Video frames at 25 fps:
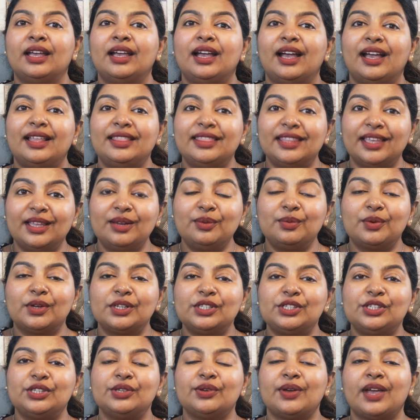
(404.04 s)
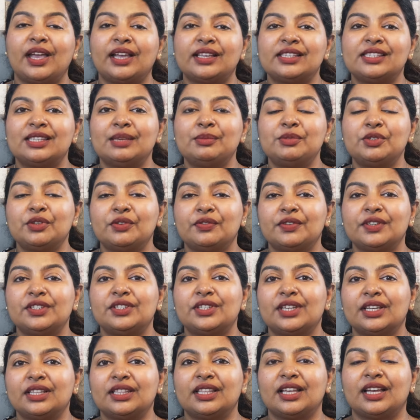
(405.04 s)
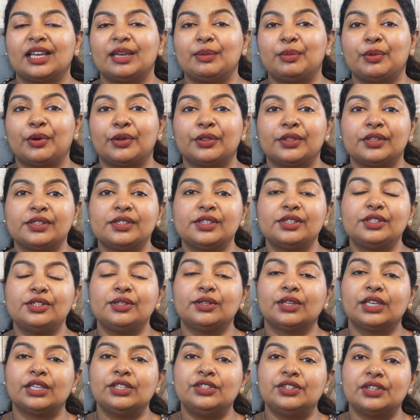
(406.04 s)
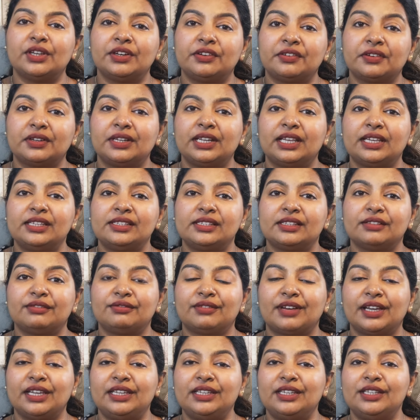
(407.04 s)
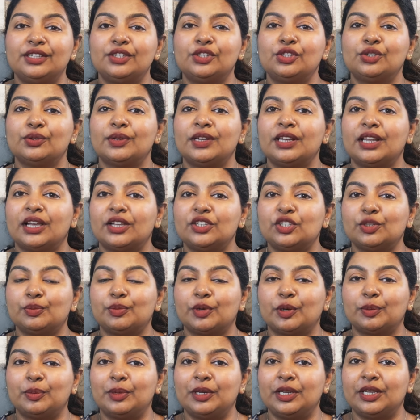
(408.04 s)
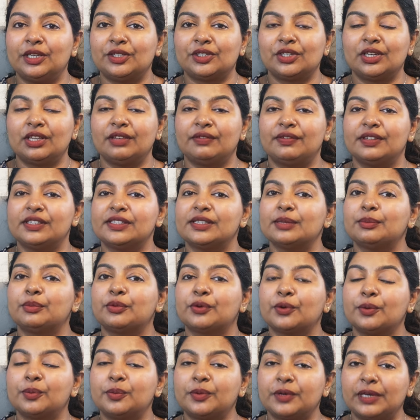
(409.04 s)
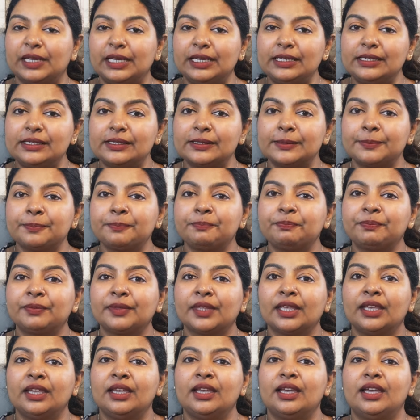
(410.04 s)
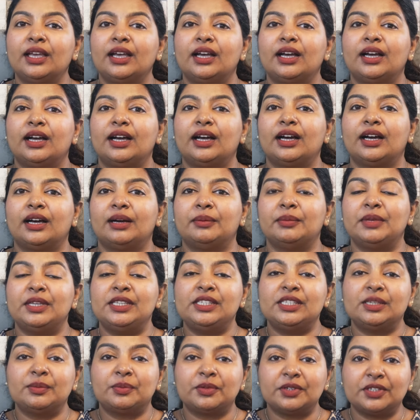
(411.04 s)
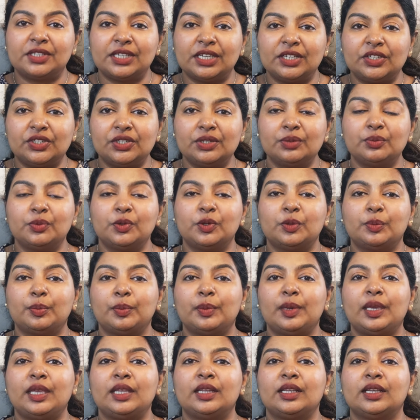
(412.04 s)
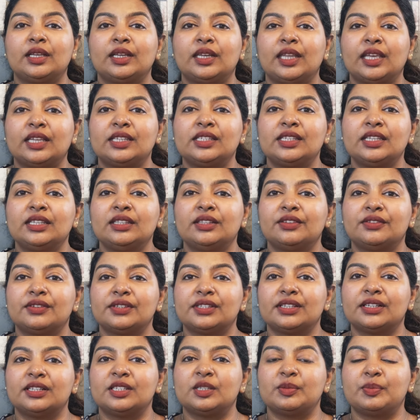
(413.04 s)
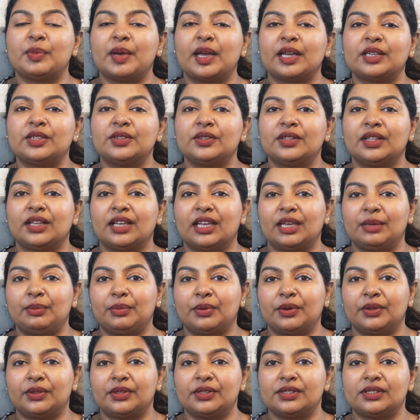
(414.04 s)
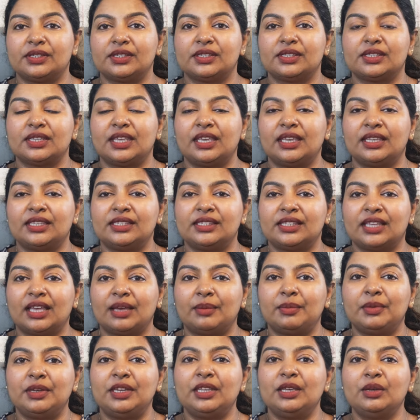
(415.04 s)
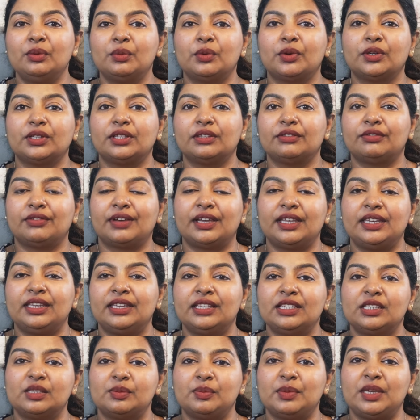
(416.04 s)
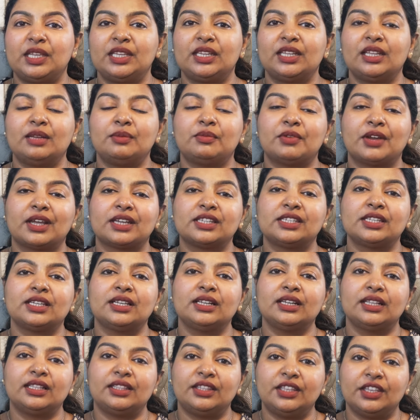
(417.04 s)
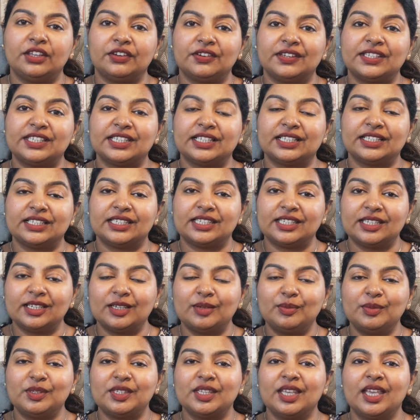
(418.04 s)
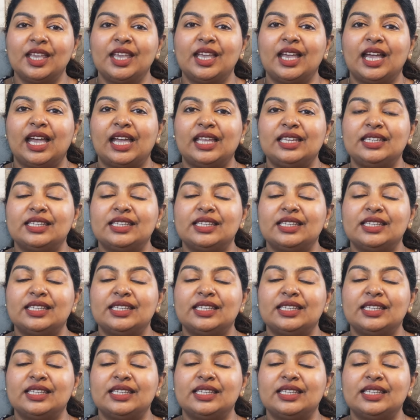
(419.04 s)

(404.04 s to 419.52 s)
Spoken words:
And then once you accept or reject the hypothesis, you can generalize the findings to a larger population if it's appropriate. Interpretation would mean connecting the results back to the hypothesis, examining what the findings mean in practical and theoretical terms, and